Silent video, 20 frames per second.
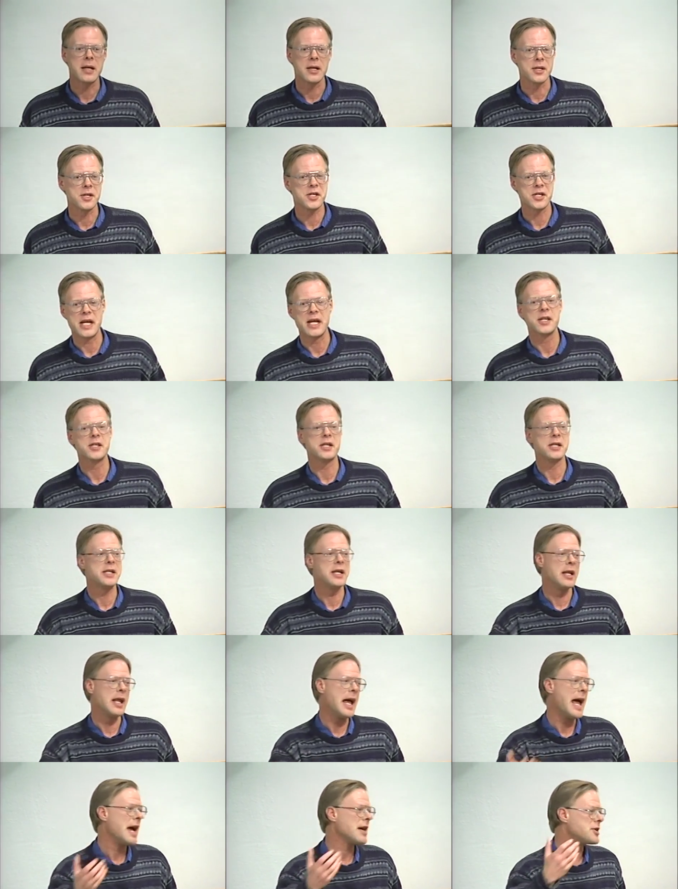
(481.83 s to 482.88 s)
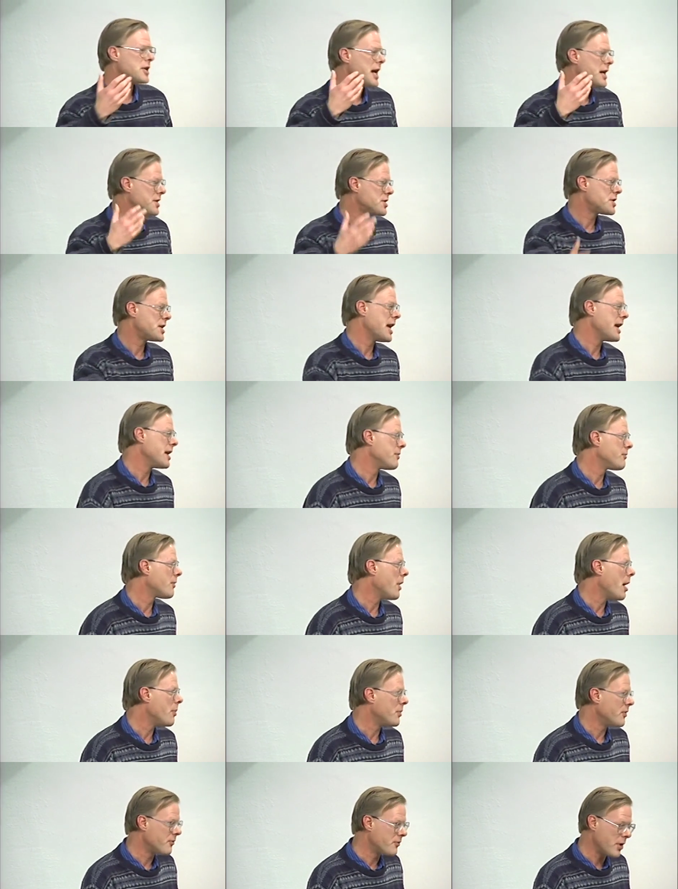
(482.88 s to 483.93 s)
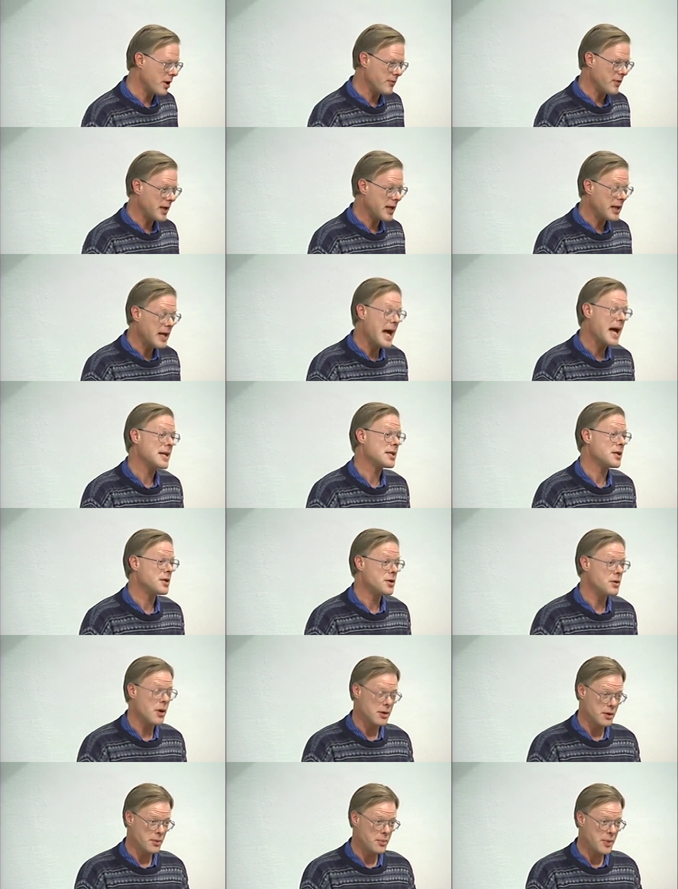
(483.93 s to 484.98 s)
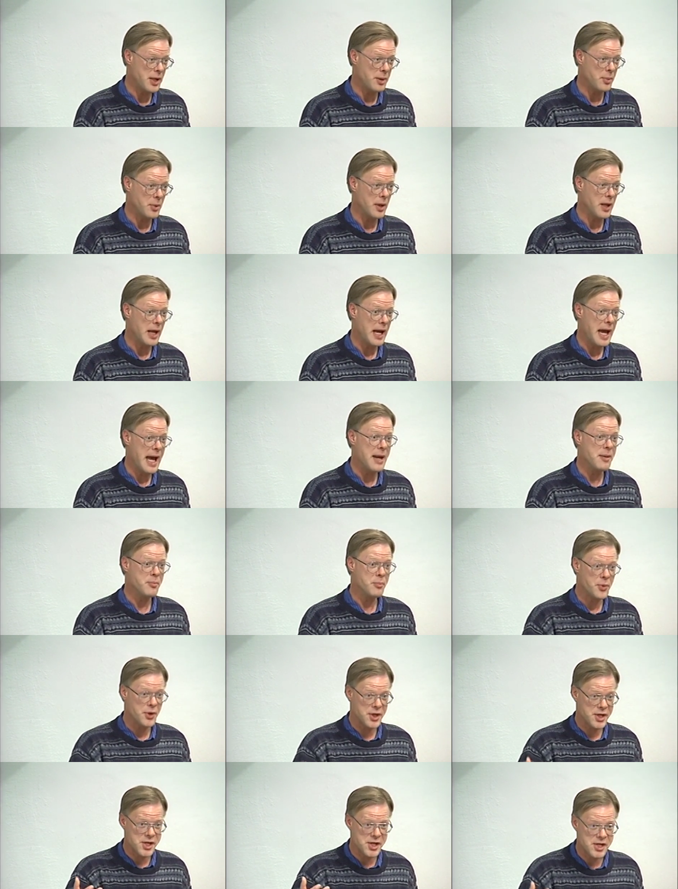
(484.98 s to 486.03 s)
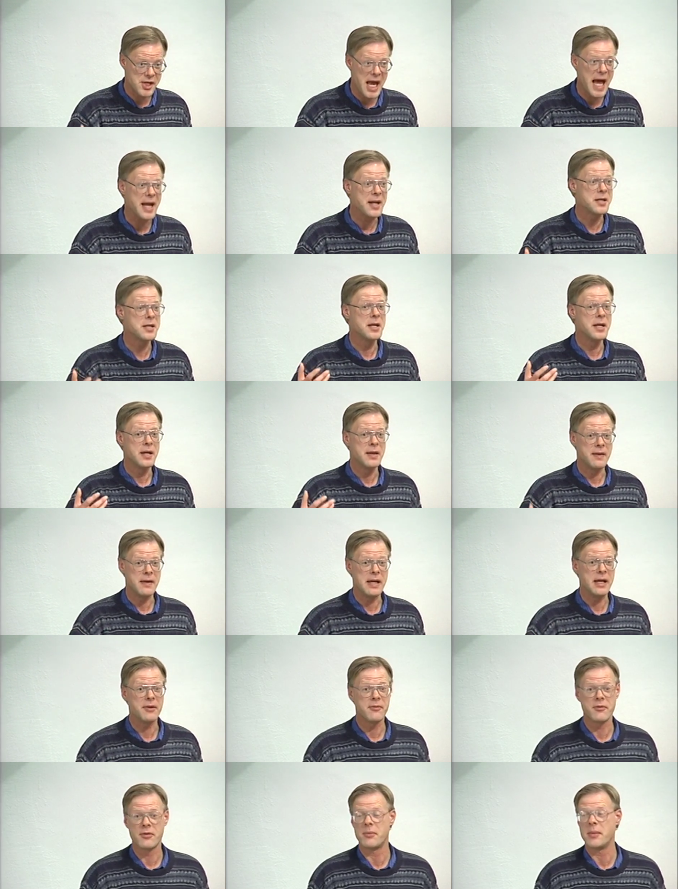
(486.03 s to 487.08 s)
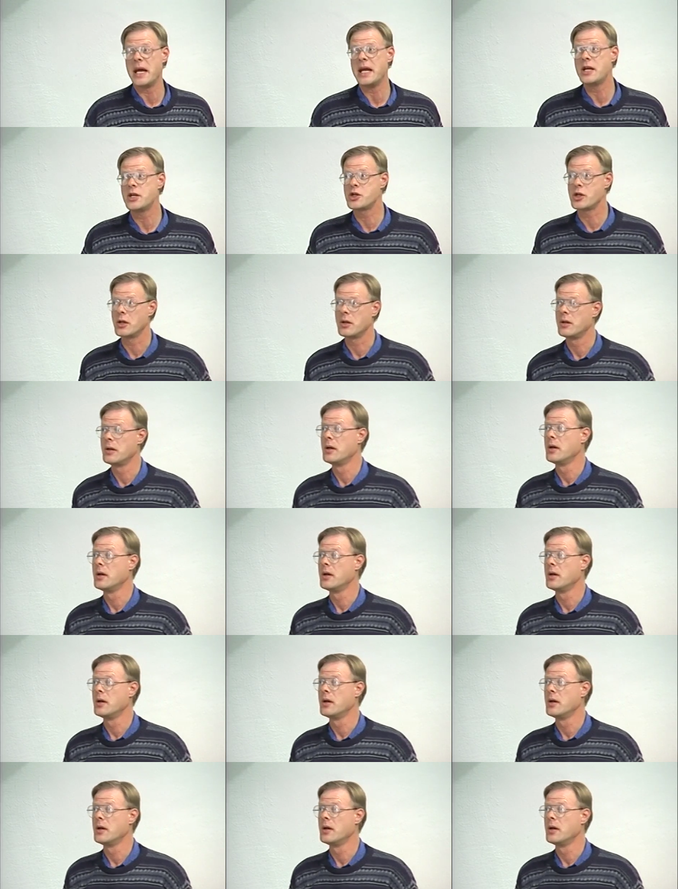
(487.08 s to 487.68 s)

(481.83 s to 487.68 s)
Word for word: sense until I actually had to stand up in front of a class of 200 people and present the information.